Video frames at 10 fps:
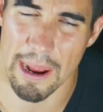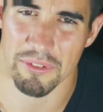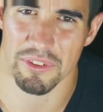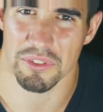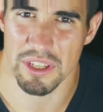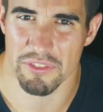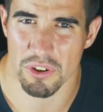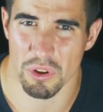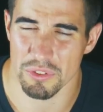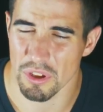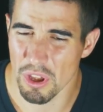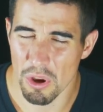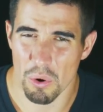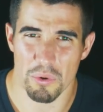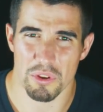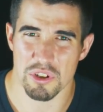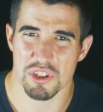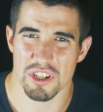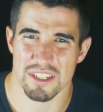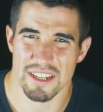abs feel difficult, or there's
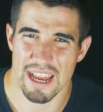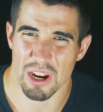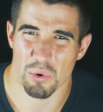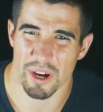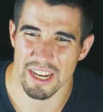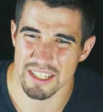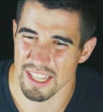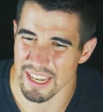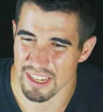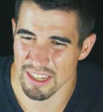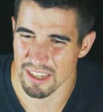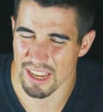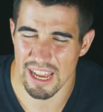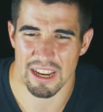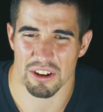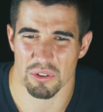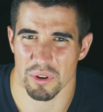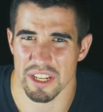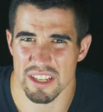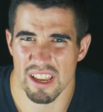just not quite like a
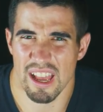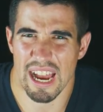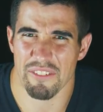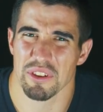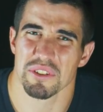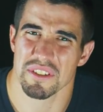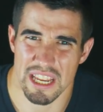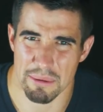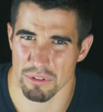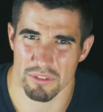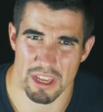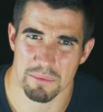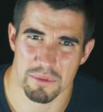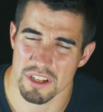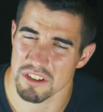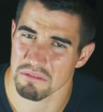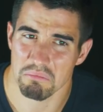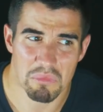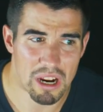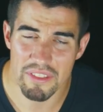concrete, I feel stable in that position.
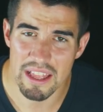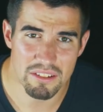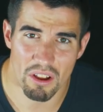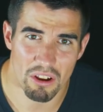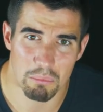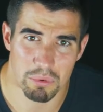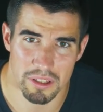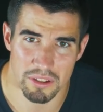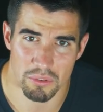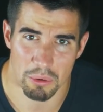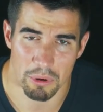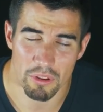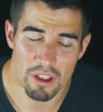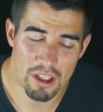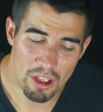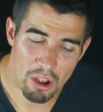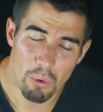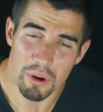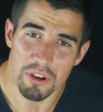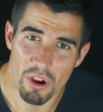And that's all completely normal.
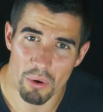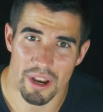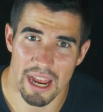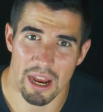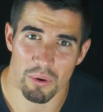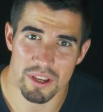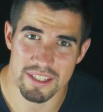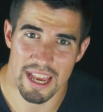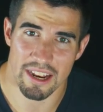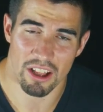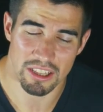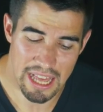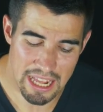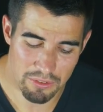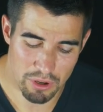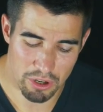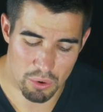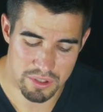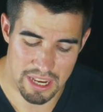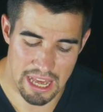What we know now is that a lot of what
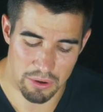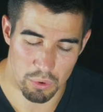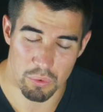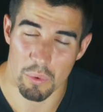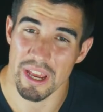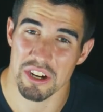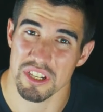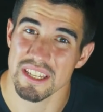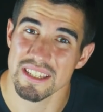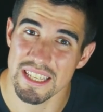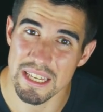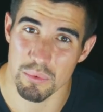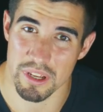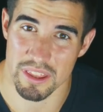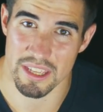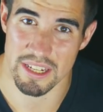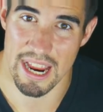goes on with what we actually see with the